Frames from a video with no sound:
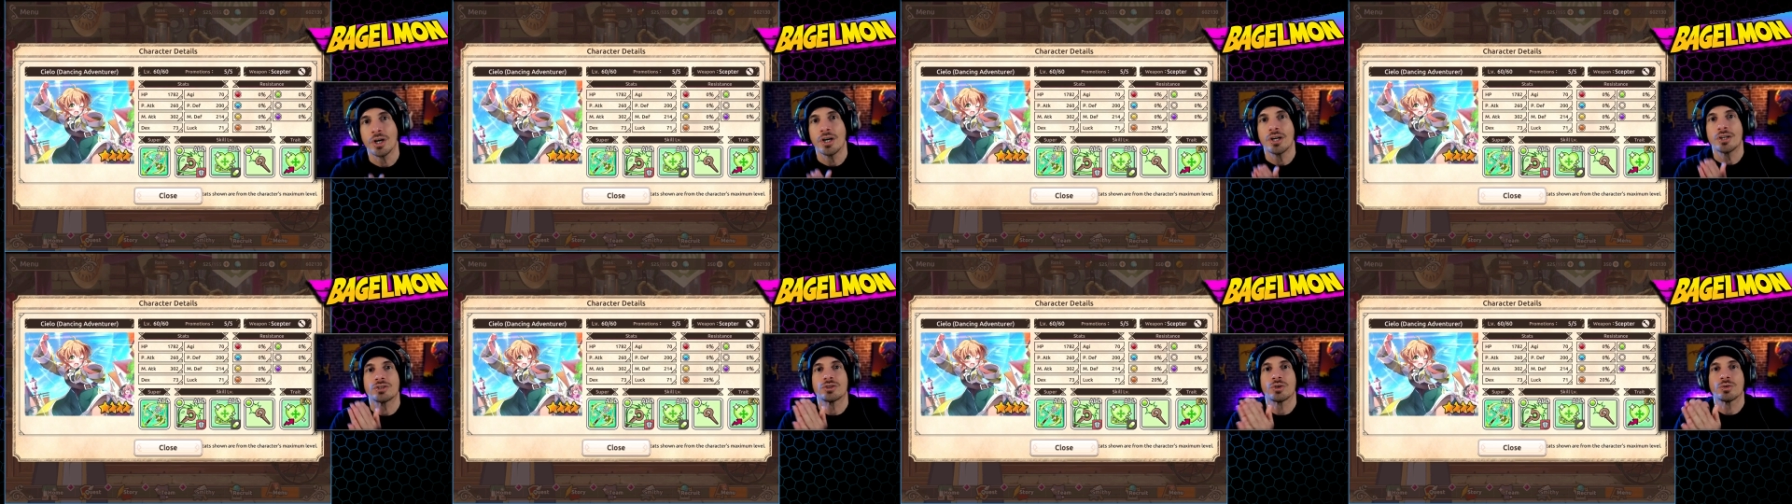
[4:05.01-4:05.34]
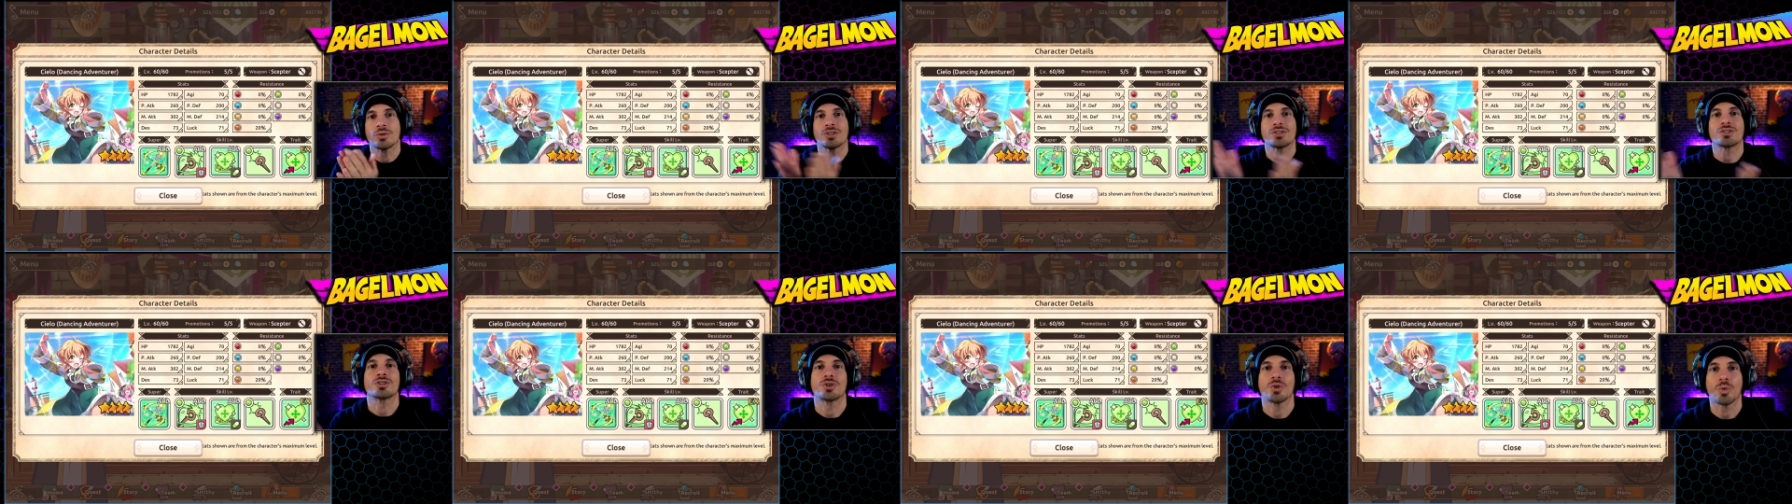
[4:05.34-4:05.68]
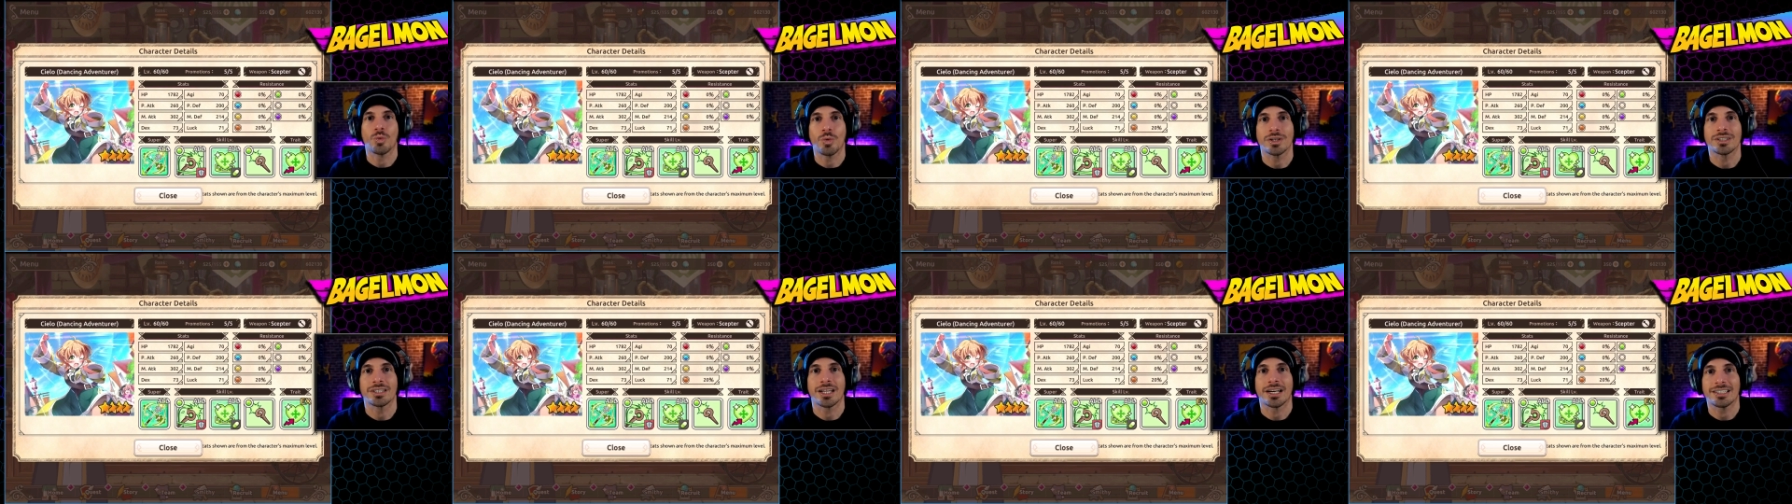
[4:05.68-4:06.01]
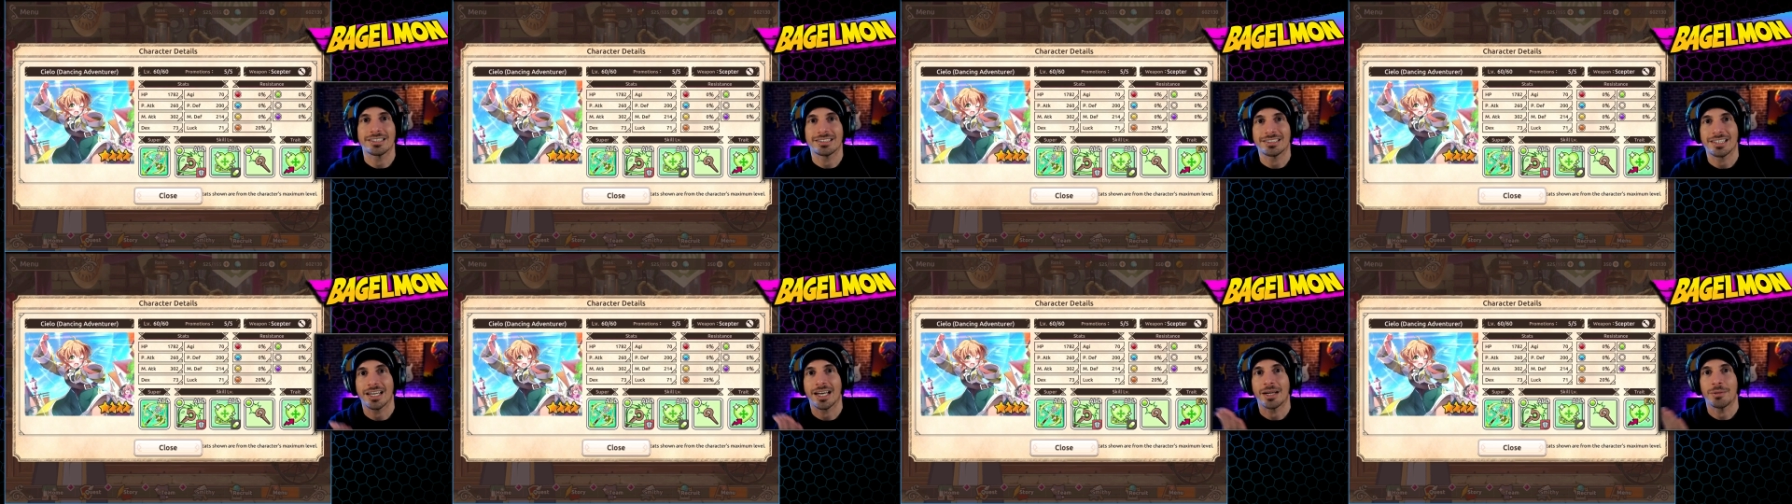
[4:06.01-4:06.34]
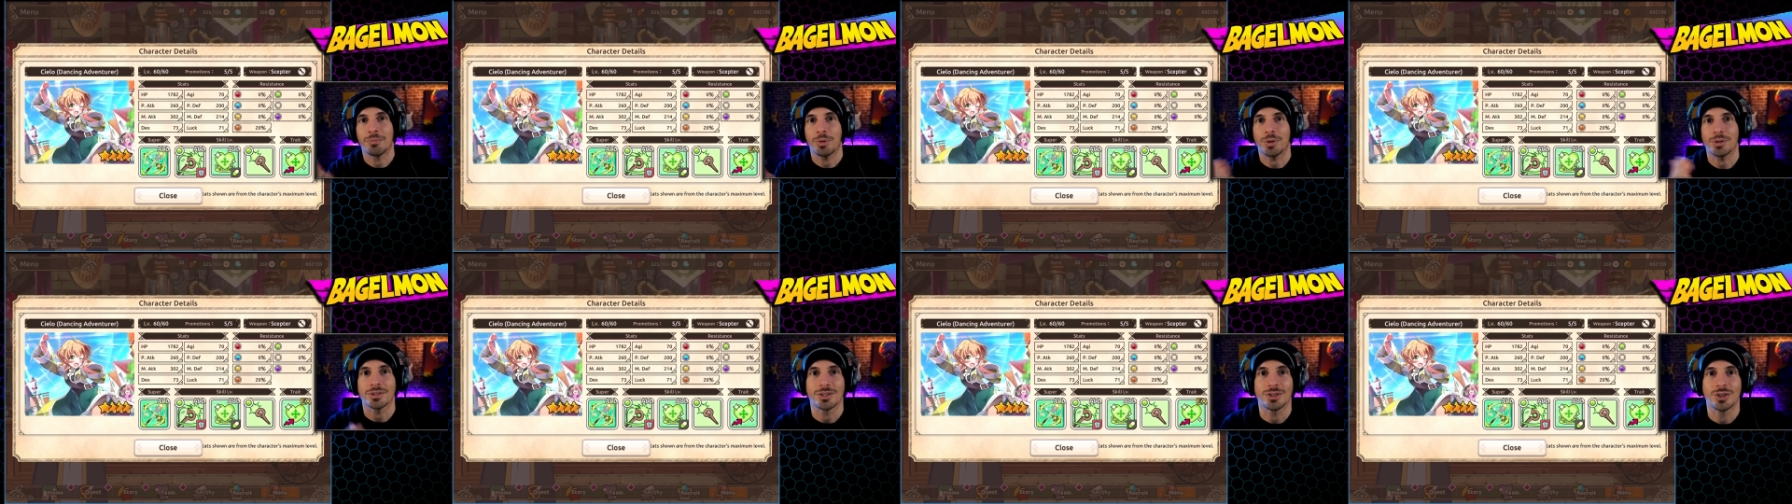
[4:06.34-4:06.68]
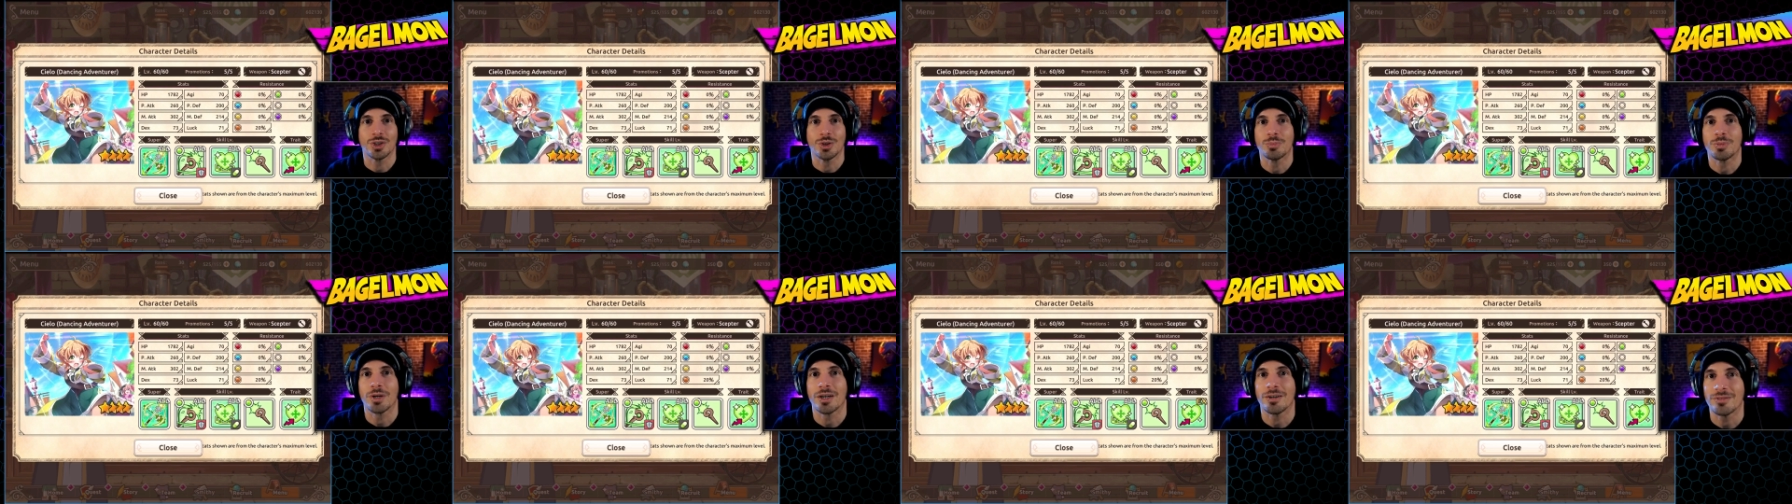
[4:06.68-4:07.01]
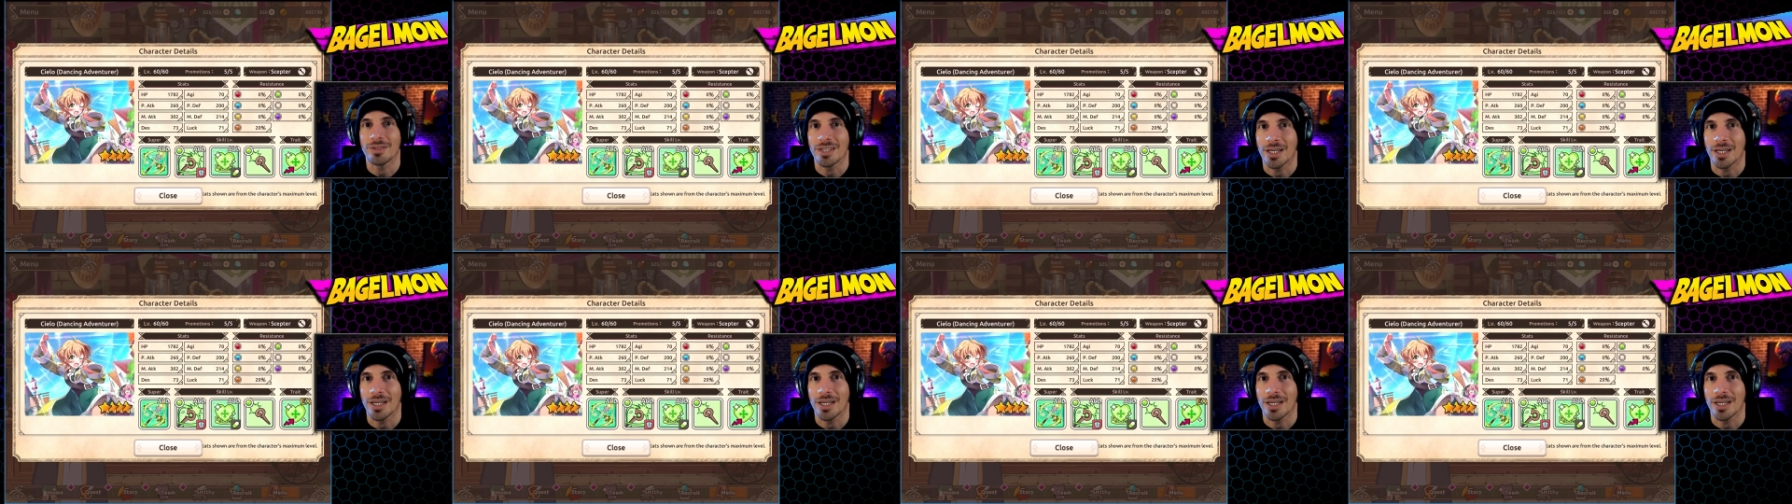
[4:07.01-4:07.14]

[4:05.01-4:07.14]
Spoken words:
So this is the one that I said I pulled the dupe of,